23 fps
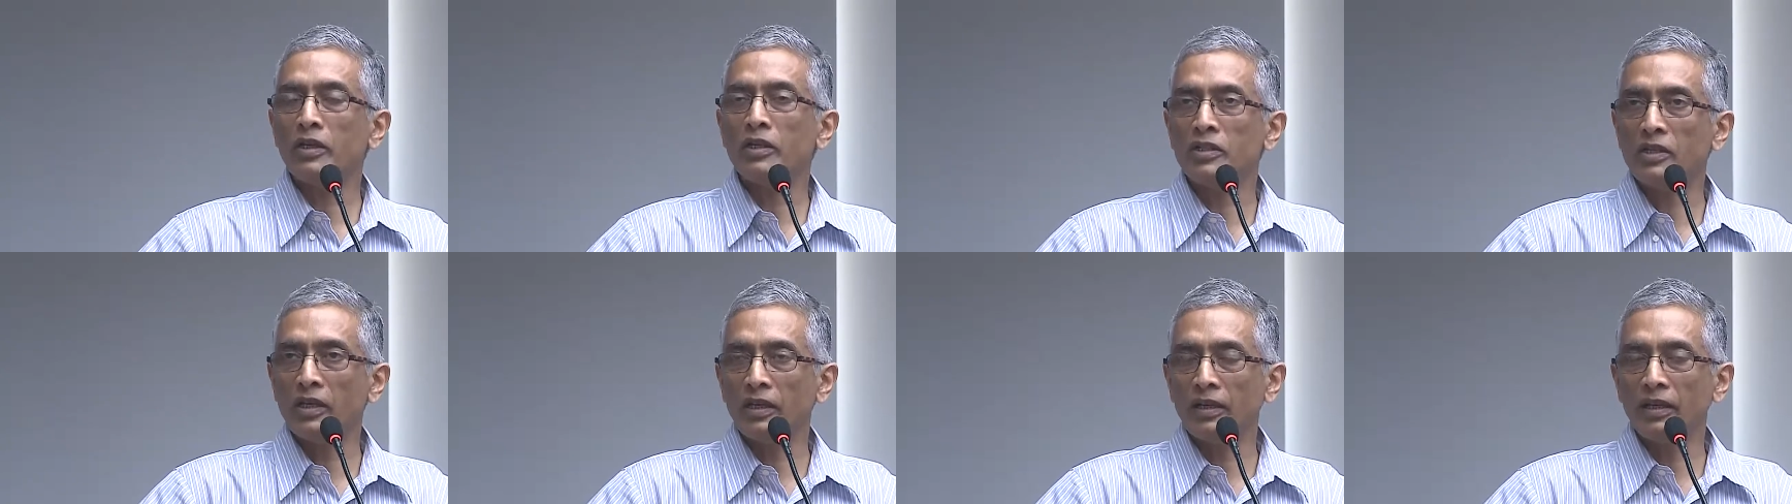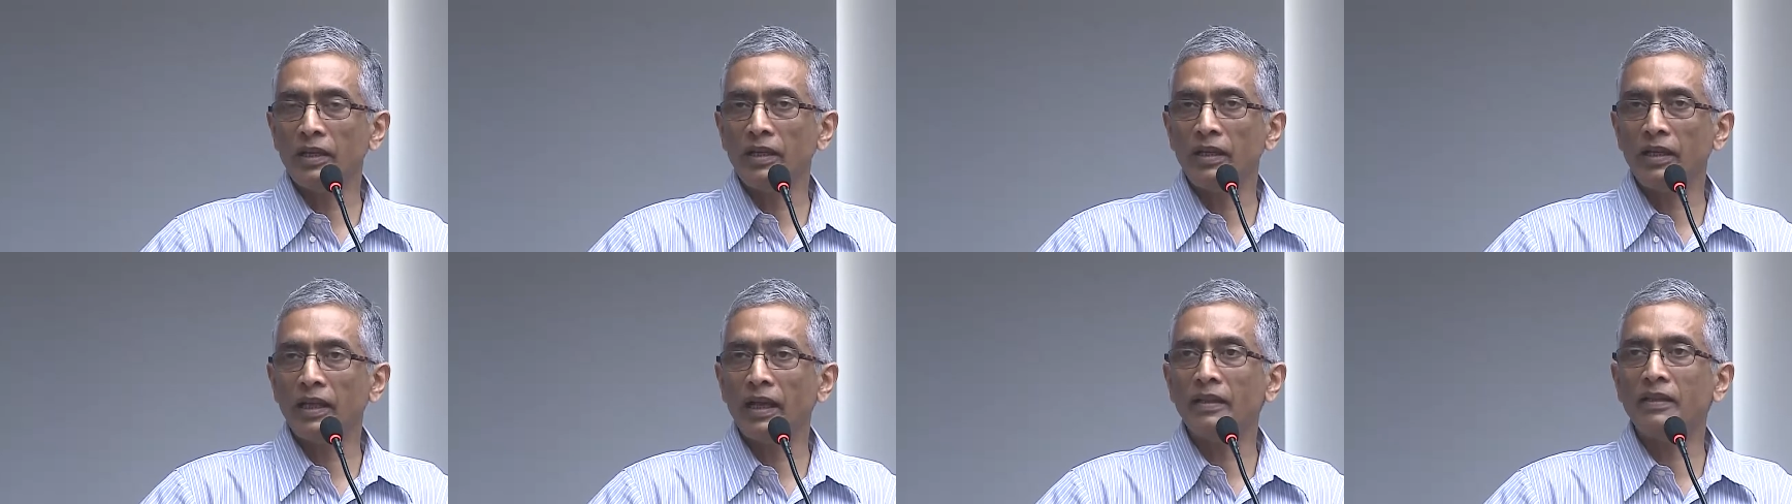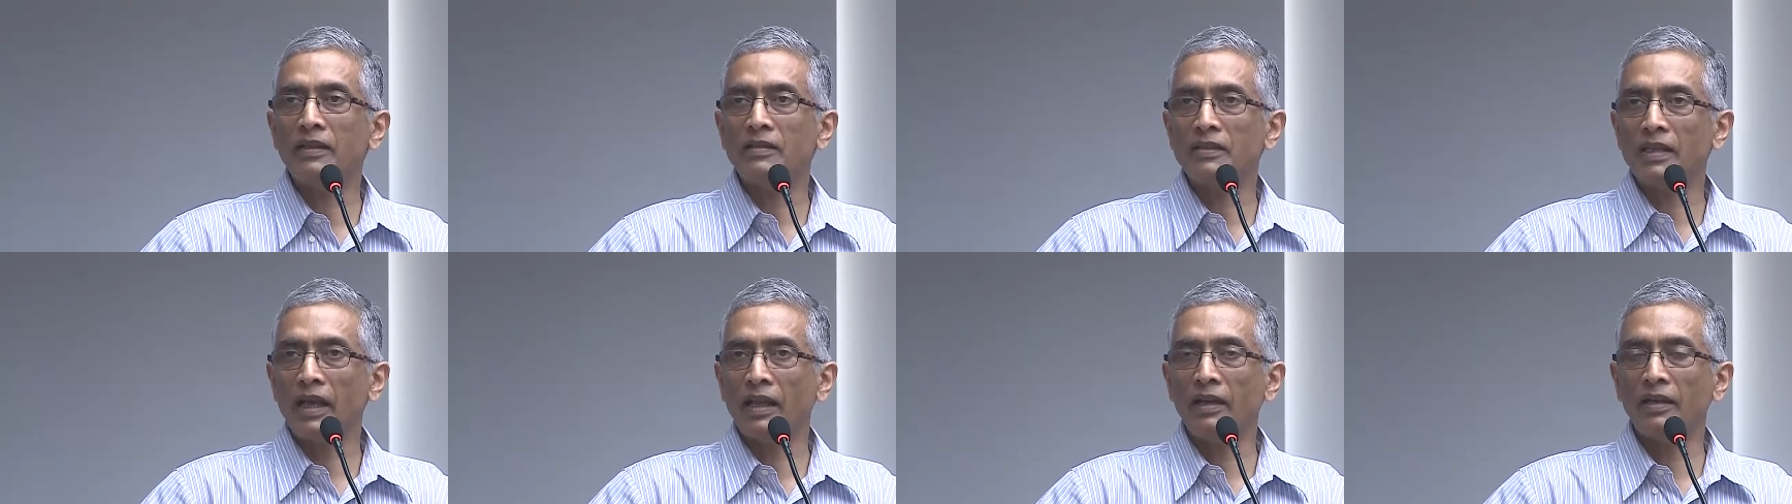journey and the
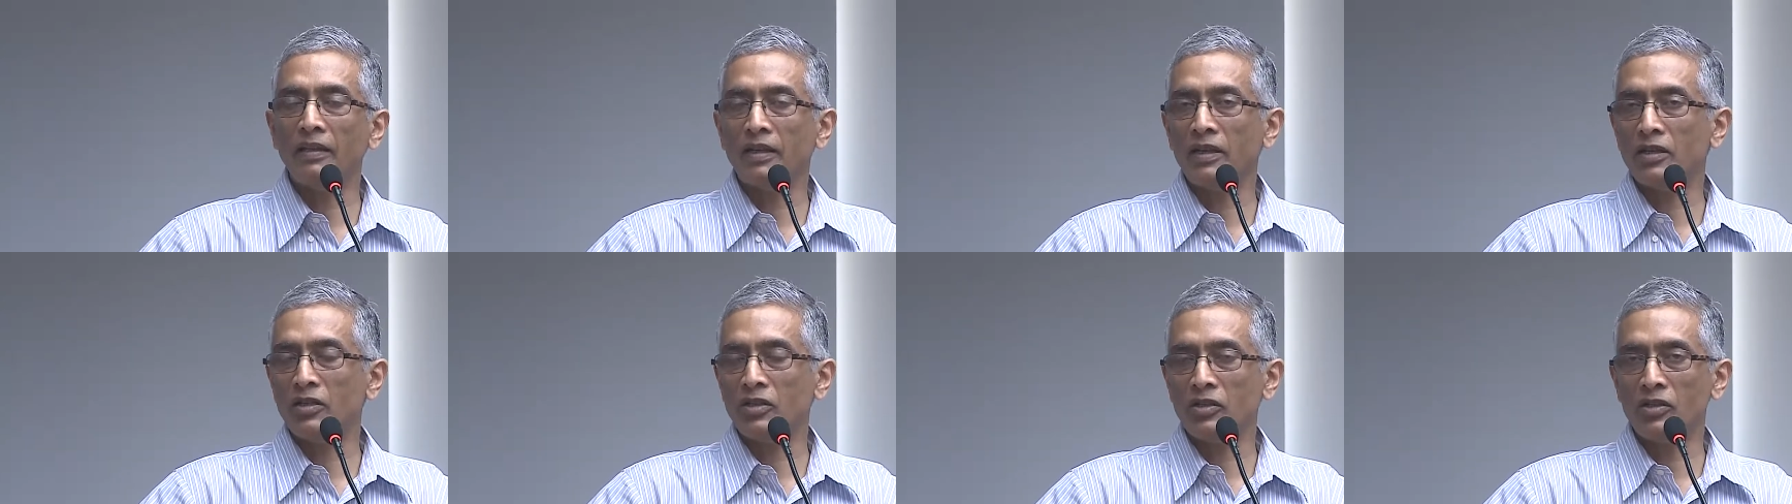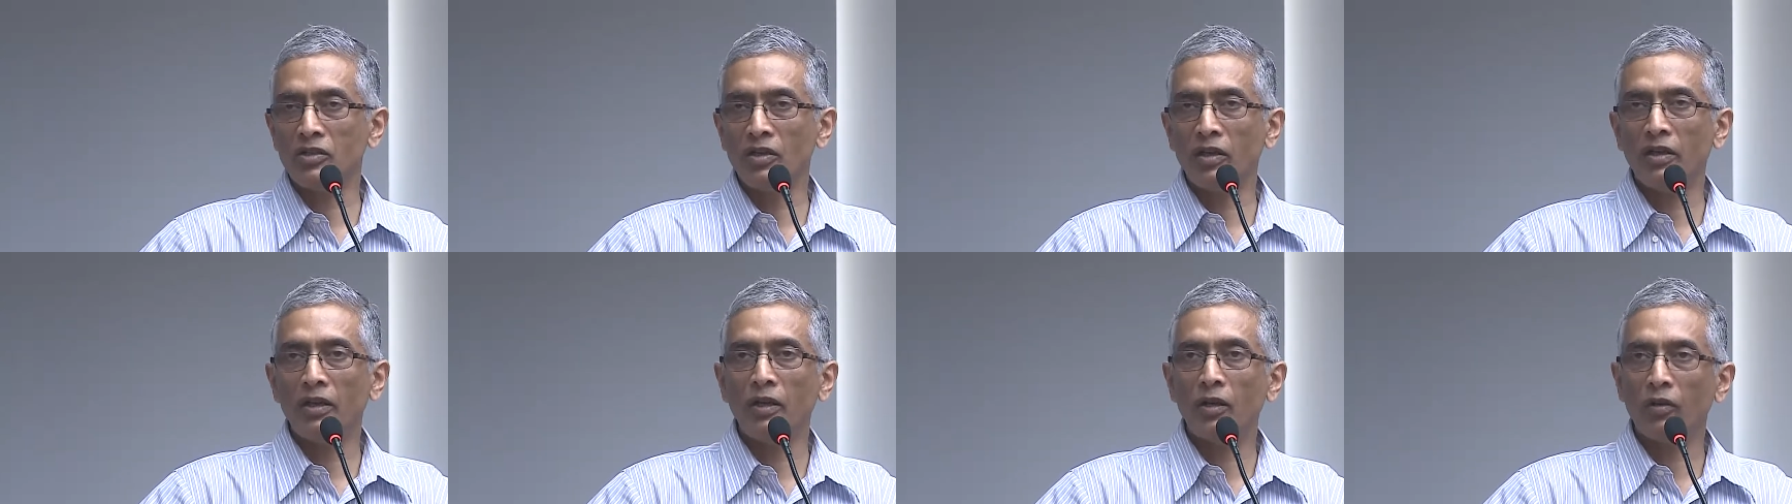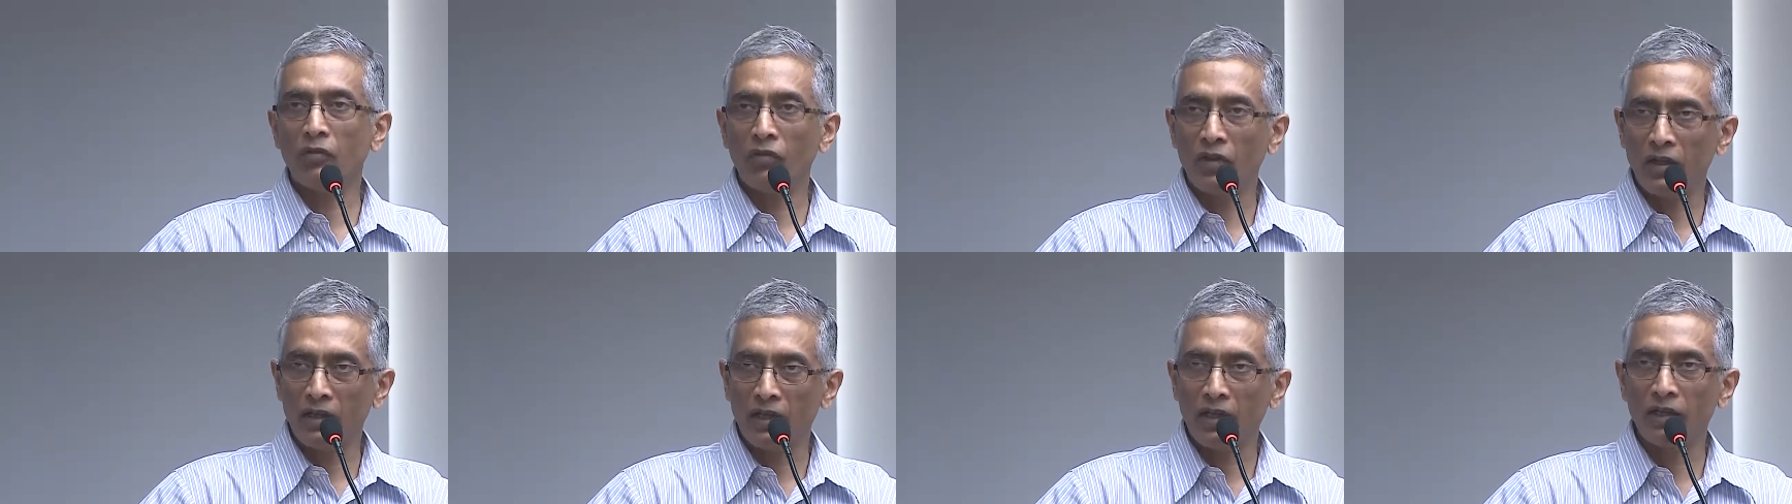sanitation journey
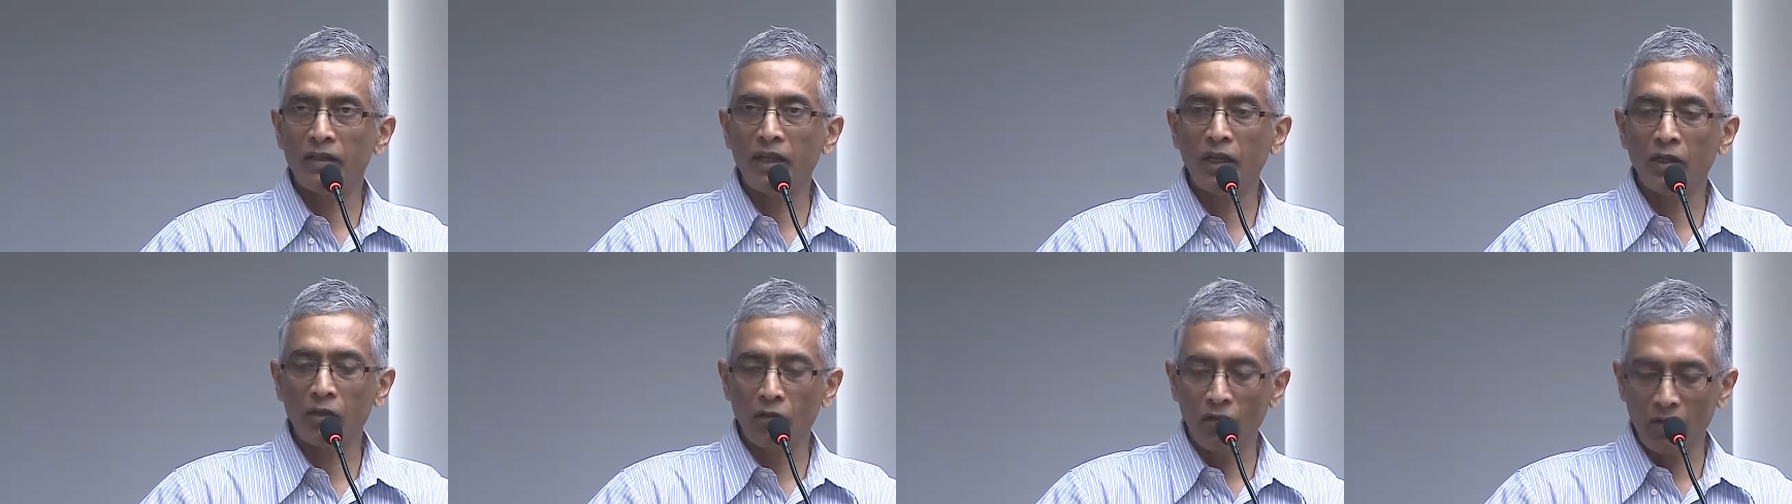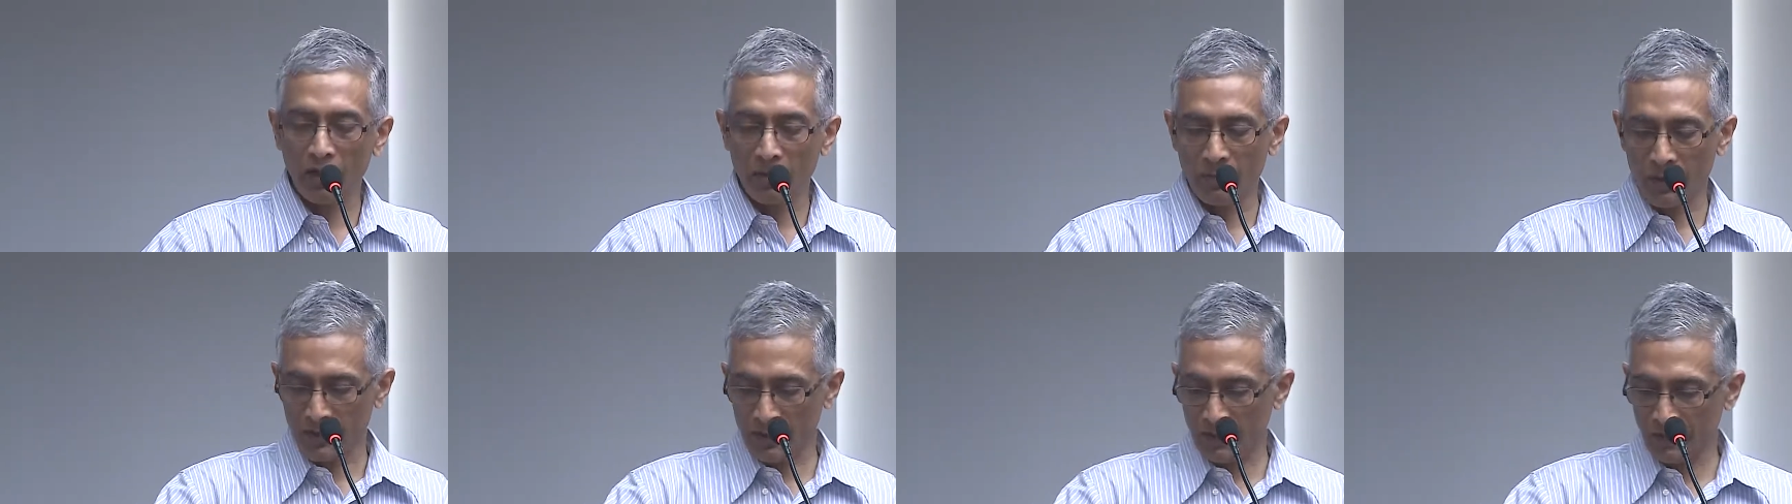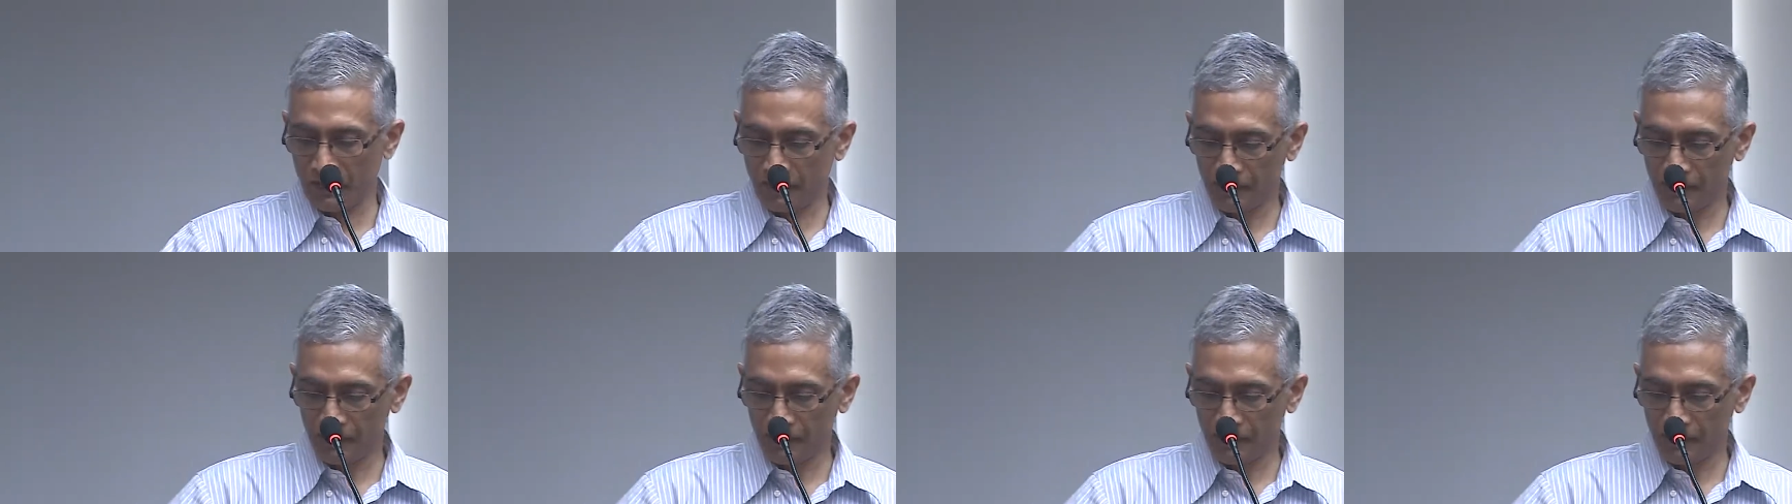of India. Thank you very much.